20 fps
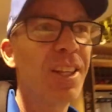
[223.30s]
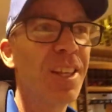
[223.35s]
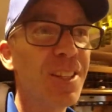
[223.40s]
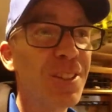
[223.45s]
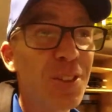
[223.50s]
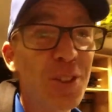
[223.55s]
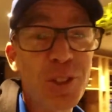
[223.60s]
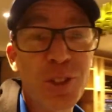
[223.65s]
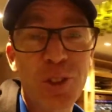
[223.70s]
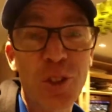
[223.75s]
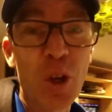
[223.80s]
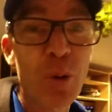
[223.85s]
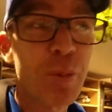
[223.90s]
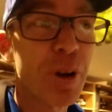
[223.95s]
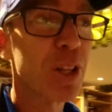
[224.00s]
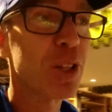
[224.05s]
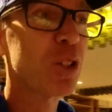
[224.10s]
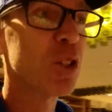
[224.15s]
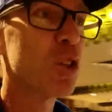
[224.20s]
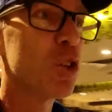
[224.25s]
There's just so
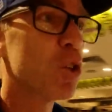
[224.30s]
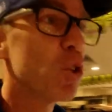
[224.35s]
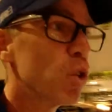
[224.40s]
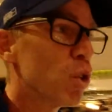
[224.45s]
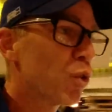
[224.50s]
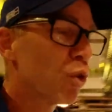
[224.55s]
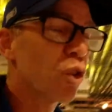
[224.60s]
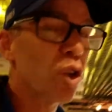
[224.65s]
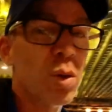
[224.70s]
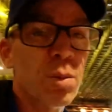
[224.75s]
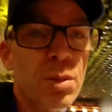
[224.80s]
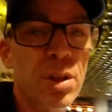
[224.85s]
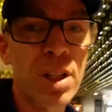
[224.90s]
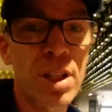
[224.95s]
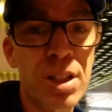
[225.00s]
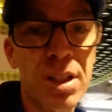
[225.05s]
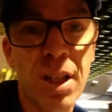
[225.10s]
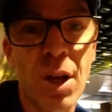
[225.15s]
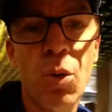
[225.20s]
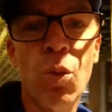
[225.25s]
much to choose from.
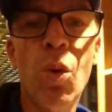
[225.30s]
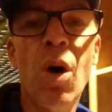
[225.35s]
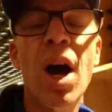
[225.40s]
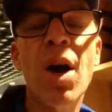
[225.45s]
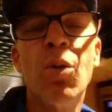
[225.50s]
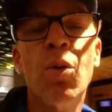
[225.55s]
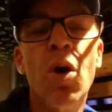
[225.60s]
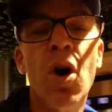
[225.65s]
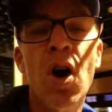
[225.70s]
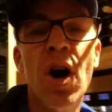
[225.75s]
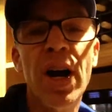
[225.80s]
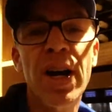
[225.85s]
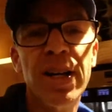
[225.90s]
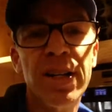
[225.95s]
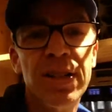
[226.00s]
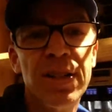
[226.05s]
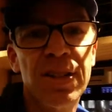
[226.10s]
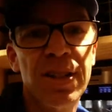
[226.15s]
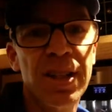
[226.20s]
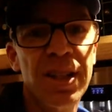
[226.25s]
There's like white
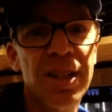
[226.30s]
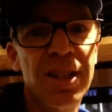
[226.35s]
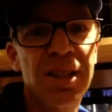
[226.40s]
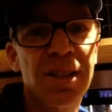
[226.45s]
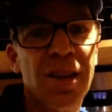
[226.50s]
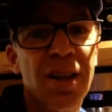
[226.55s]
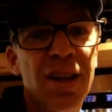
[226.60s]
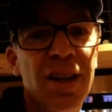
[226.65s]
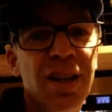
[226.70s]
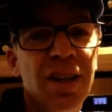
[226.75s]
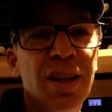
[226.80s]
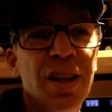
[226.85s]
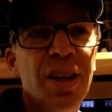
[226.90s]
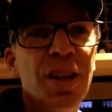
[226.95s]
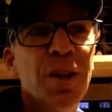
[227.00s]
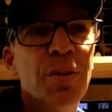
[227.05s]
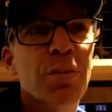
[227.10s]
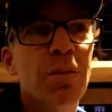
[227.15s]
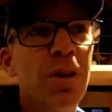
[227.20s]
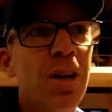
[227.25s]
wines, there's like
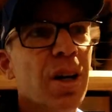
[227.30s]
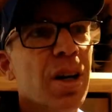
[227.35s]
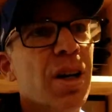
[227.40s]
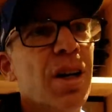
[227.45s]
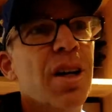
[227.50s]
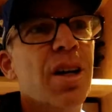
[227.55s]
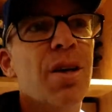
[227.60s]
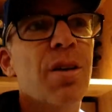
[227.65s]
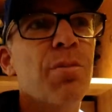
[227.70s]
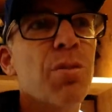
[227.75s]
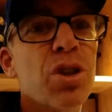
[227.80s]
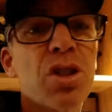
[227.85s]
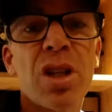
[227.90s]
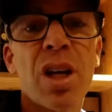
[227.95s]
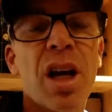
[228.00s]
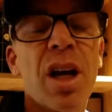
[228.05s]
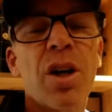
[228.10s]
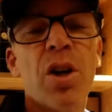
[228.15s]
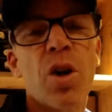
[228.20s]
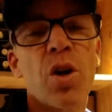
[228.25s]

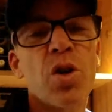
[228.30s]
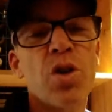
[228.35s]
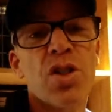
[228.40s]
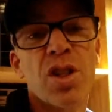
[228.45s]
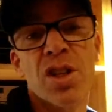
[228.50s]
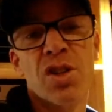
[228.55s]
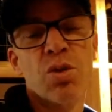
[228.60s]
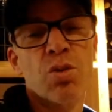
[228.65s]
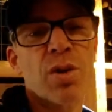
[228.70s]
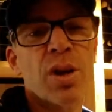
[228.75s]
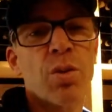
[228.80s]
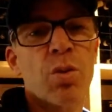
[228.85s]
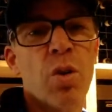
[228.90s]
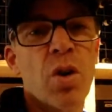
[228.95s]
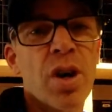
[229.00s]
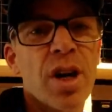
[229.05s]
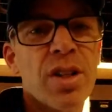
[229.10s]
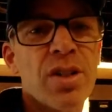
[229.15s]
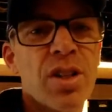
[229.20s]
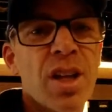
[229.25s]
Moscatos, there's red
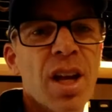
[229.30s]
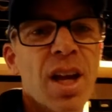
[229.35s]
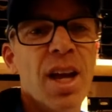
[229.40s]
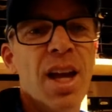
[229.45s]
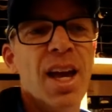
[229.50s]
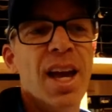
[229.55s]
wines.